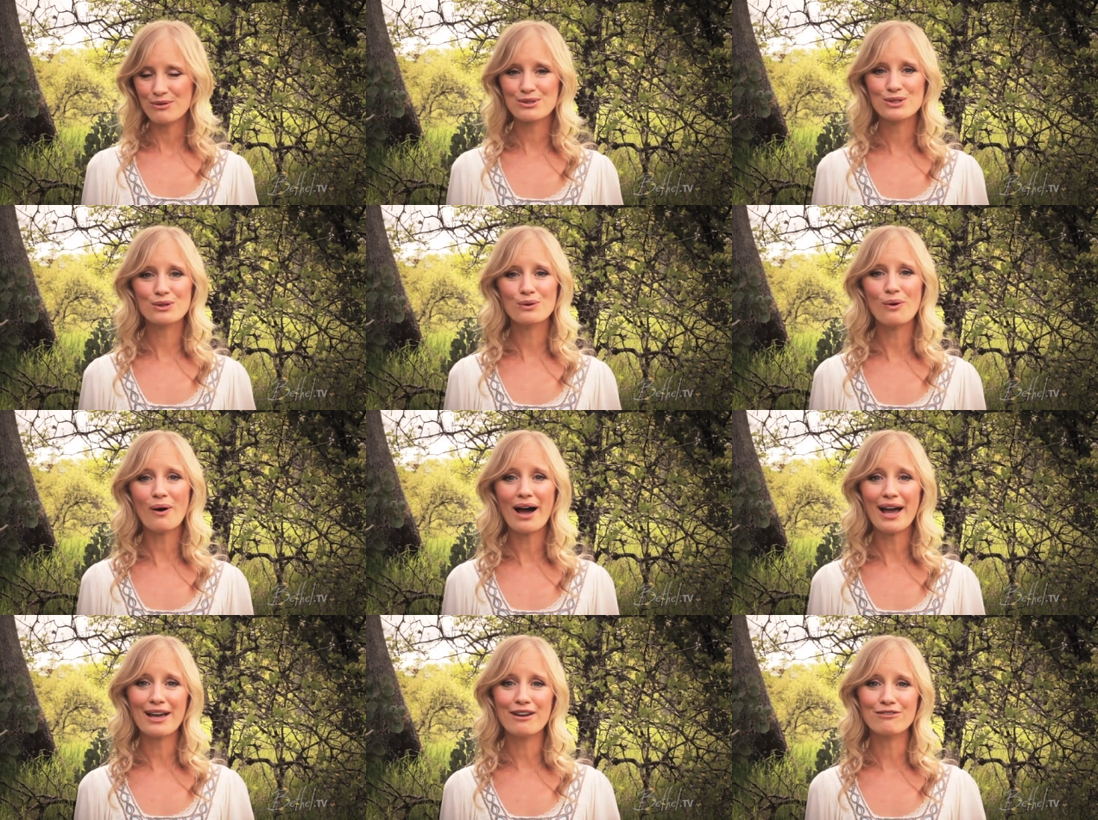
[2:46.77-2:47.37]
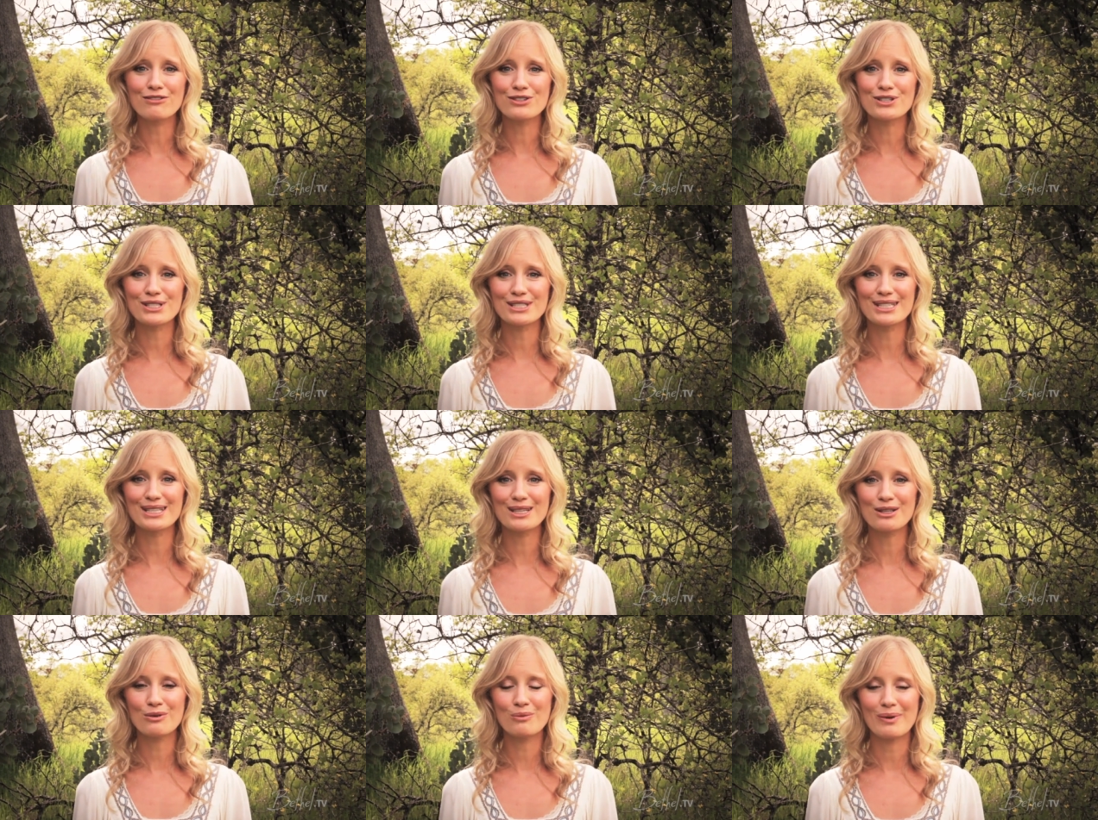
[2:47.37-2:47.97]
was quiet for just
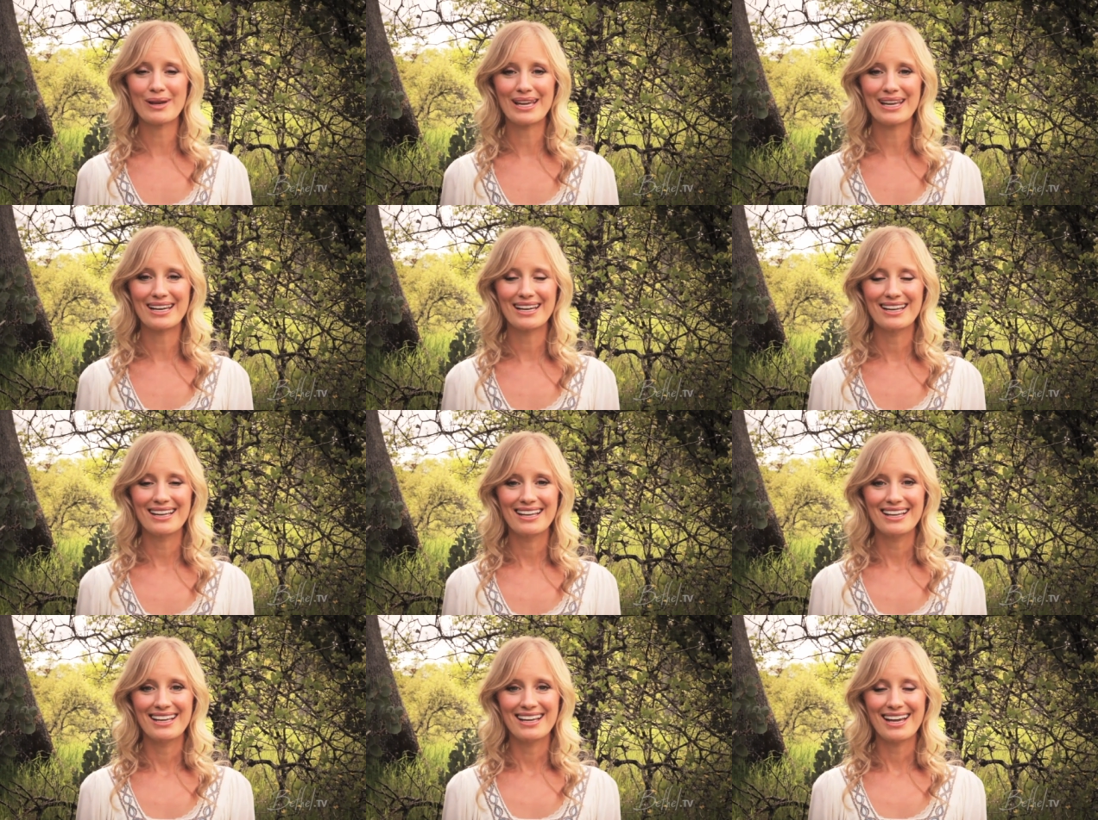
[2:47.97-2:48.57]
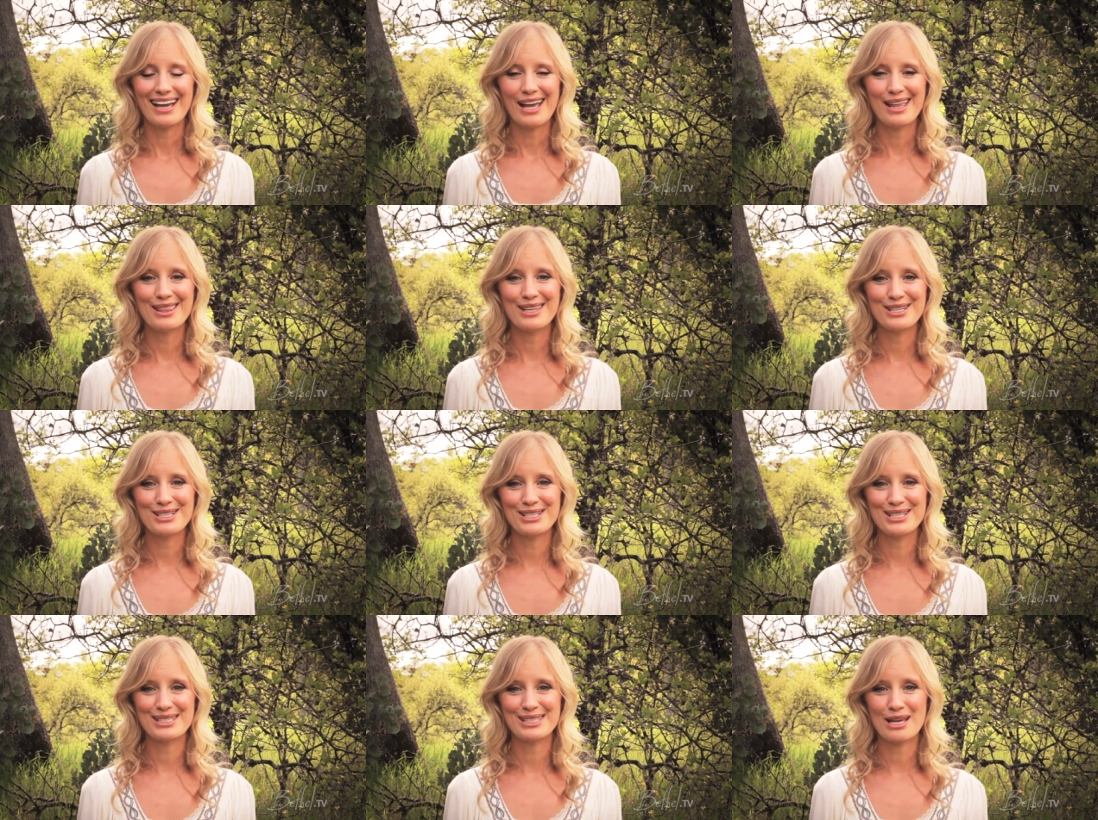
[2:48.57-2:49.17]
a little bit, and then
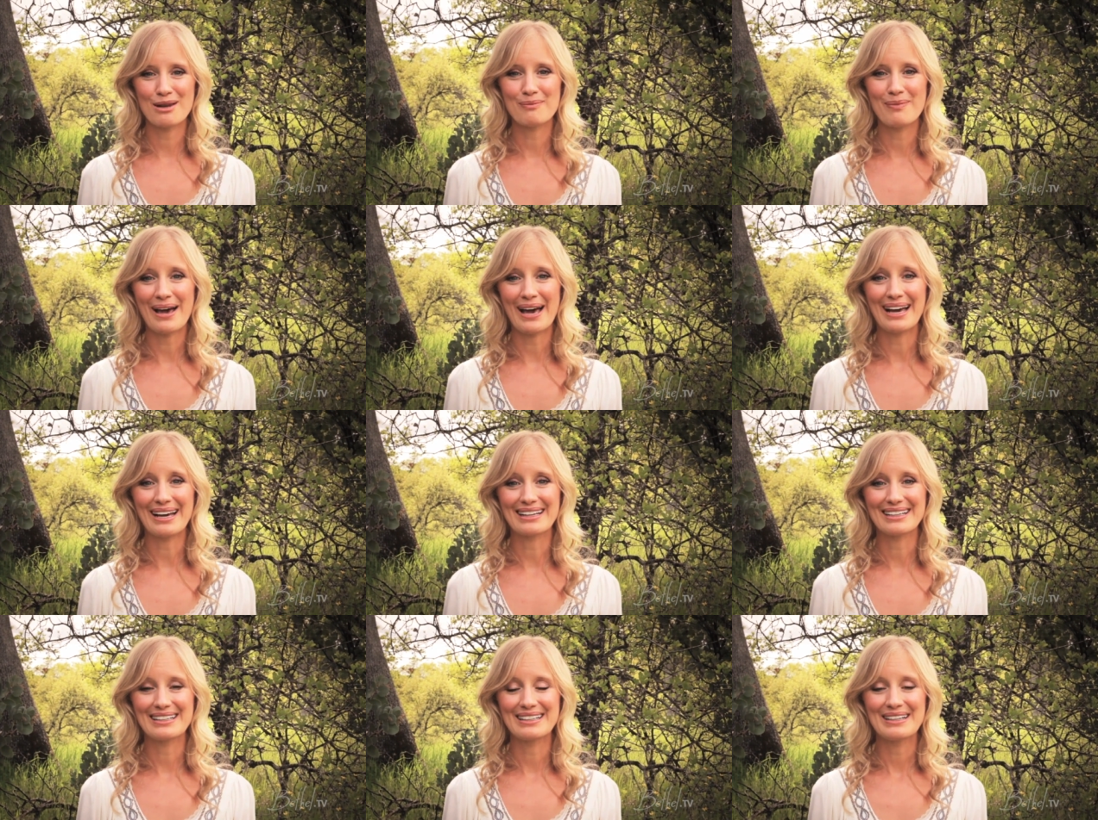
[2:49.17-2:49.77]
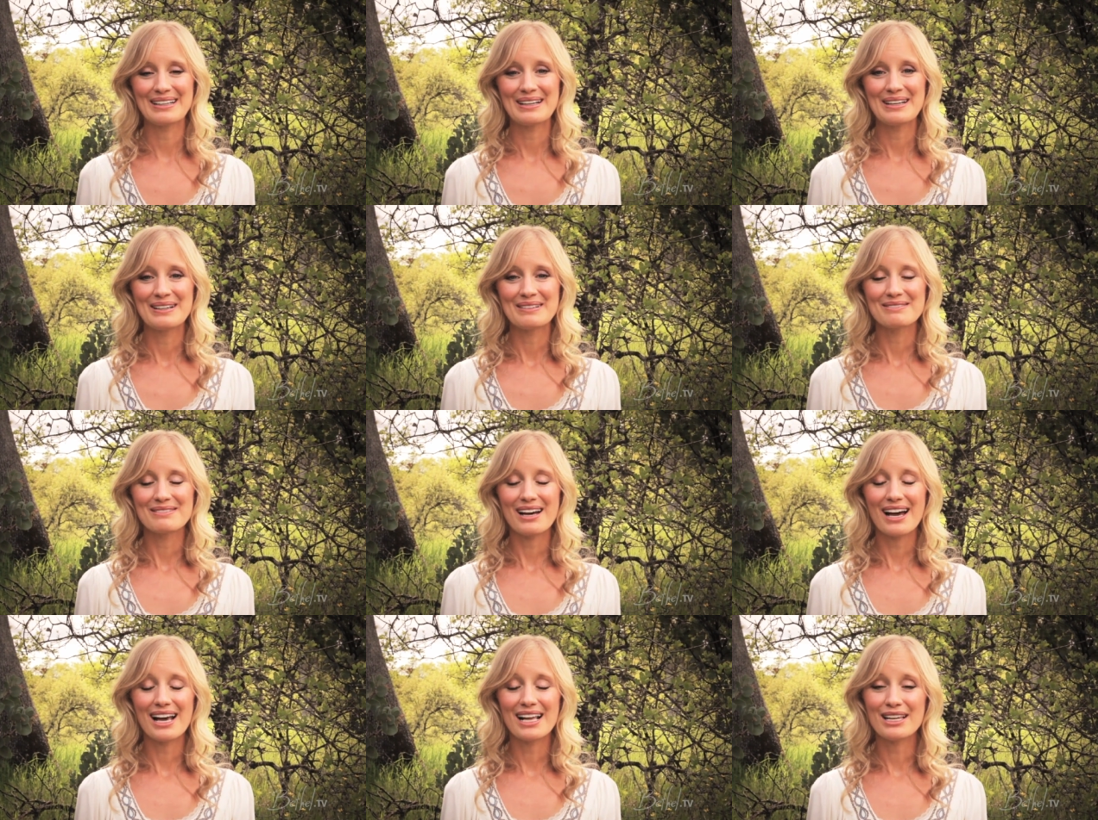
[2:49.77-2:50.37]
she said back,
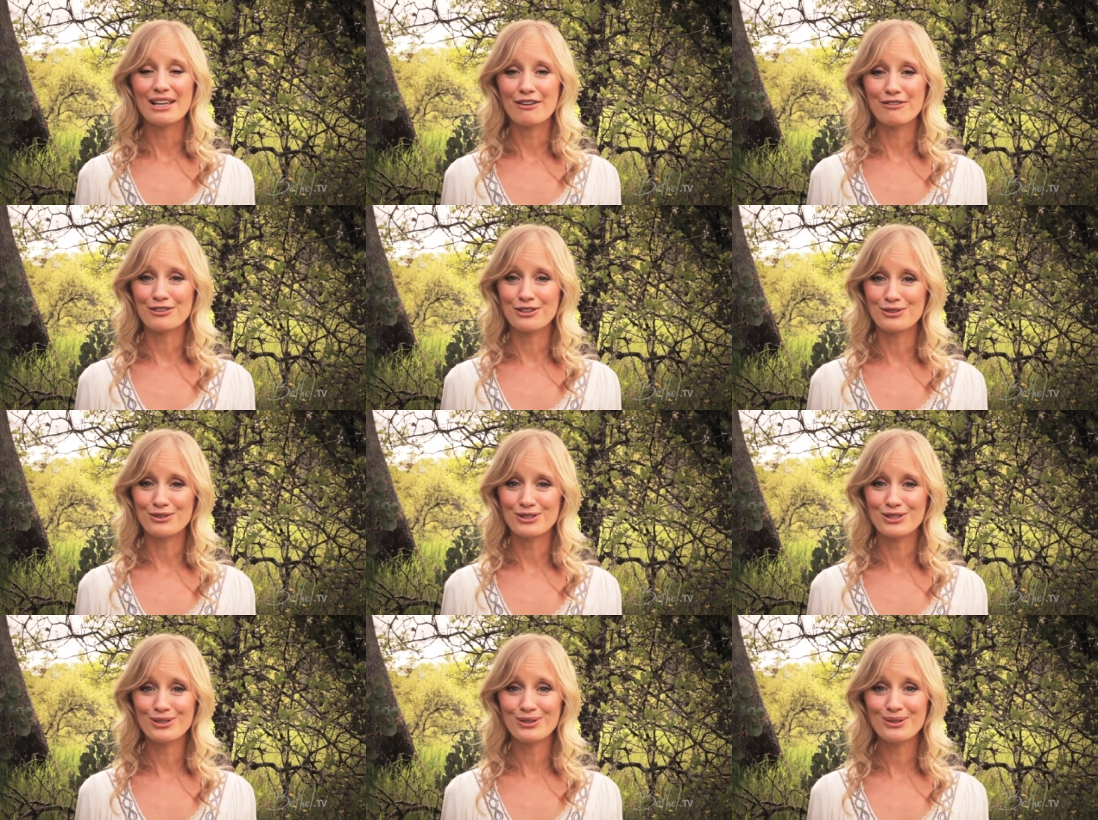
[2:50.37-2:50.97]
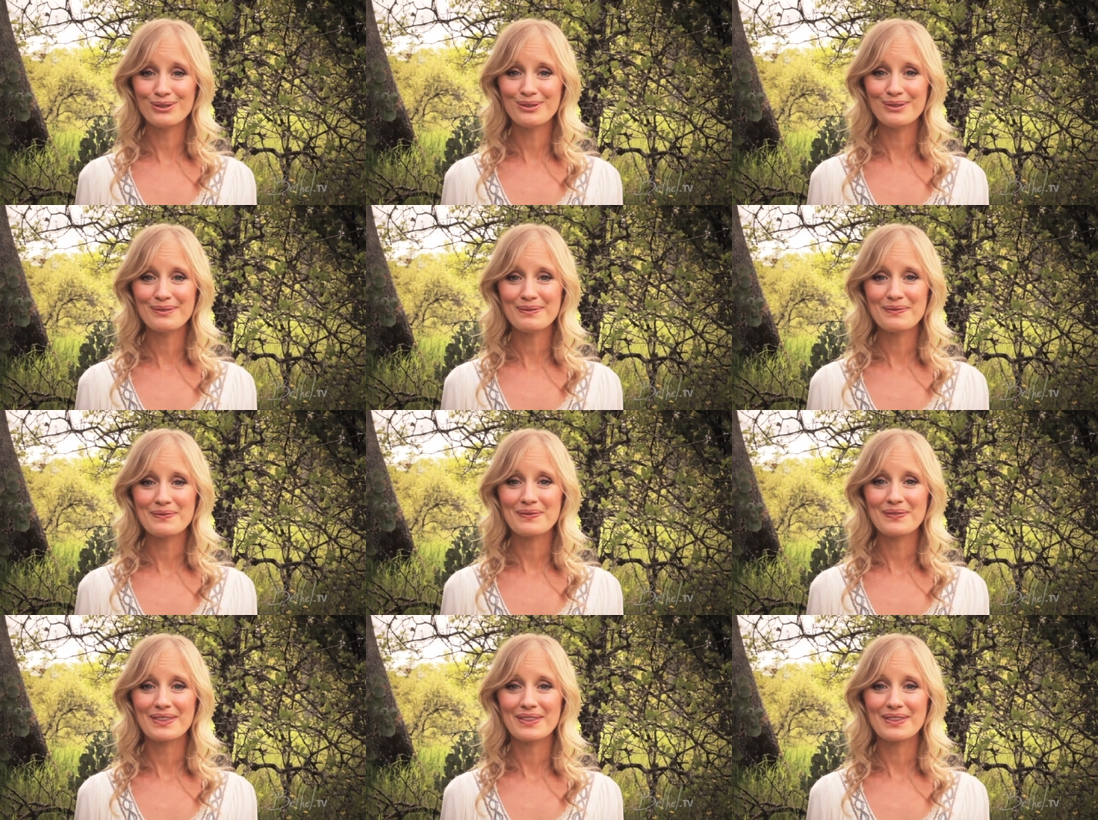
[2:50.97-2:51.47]
I love you too,